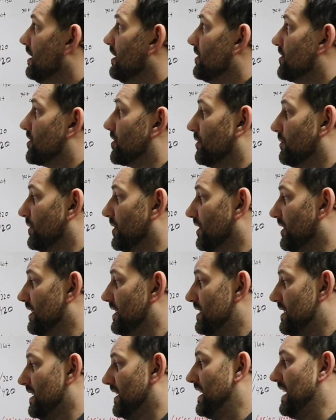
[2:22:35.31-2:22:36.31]
So
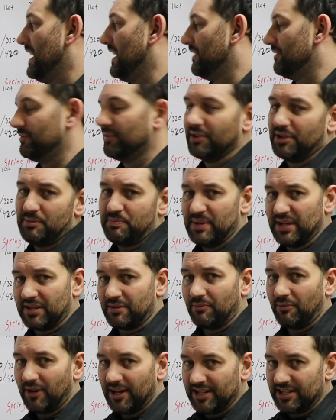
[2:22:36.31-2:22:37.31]
really, you can't really
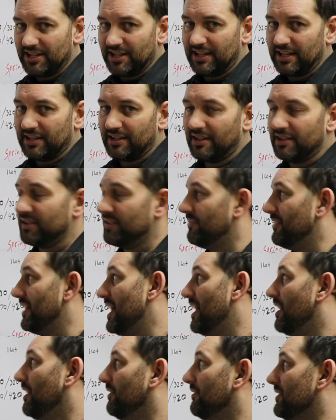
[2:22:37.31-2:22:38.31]
pick what you get on the
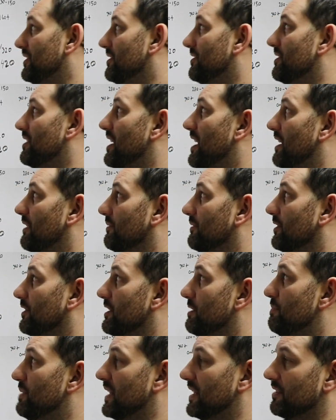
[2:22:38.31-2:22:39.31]
valve, and you're not
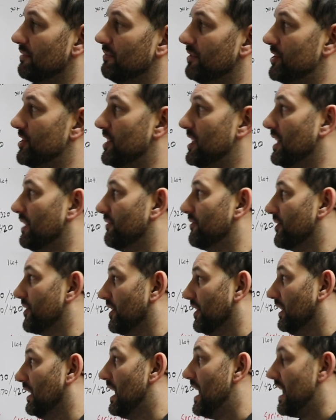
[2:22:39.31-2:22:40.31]
really picking what you get for
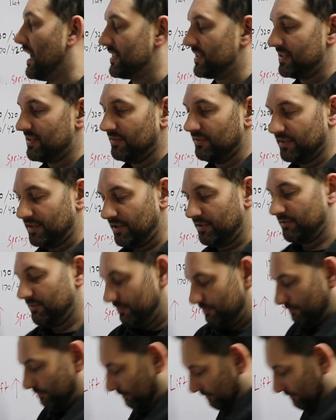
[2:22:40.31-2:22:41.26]
the locks, so you're